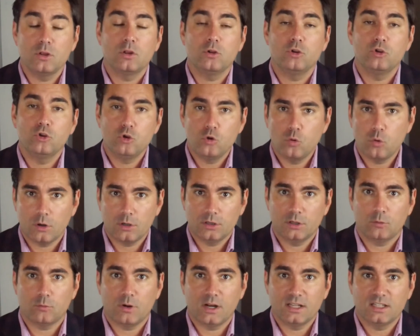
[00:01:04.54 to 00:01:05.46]
you are in
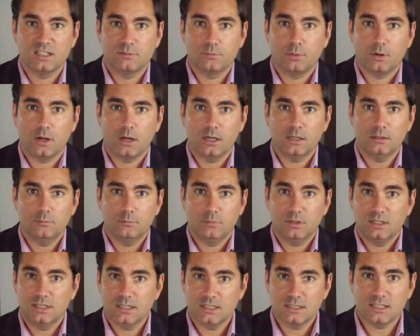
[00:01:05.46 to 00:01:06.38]
the right spot
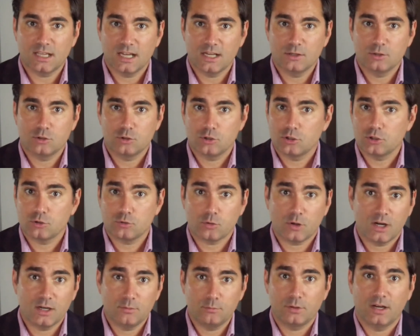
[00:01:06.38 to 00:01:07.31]
because I just
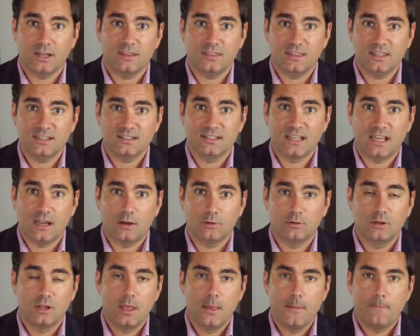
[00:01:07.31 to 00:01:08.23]
try and break things
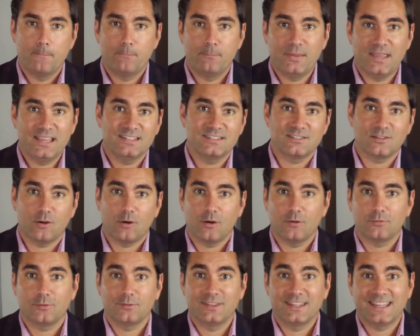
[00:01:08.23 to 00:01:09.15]
down based
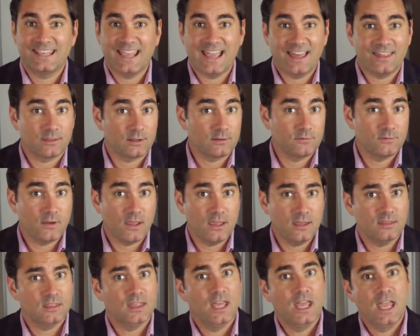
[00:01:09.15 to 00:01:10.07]
off of the Catholic
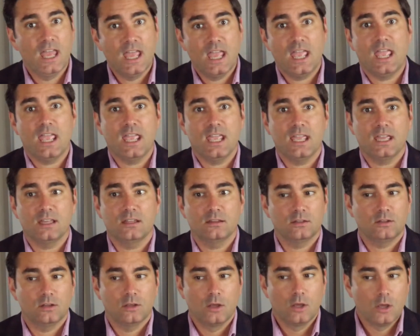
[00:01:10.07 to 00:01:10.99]
faith
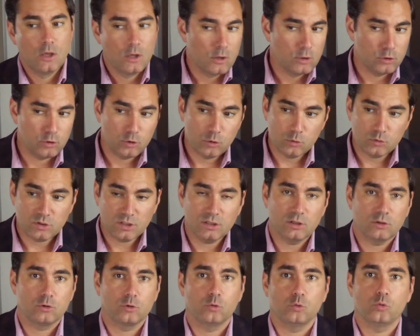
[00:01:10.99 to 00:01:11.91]
and
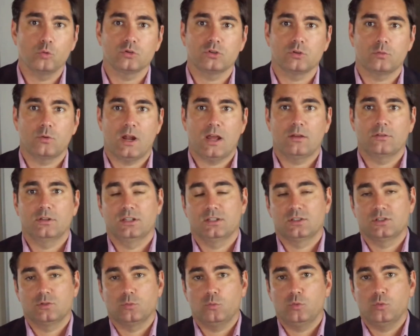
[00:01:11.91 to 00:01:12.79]
using the tools around us.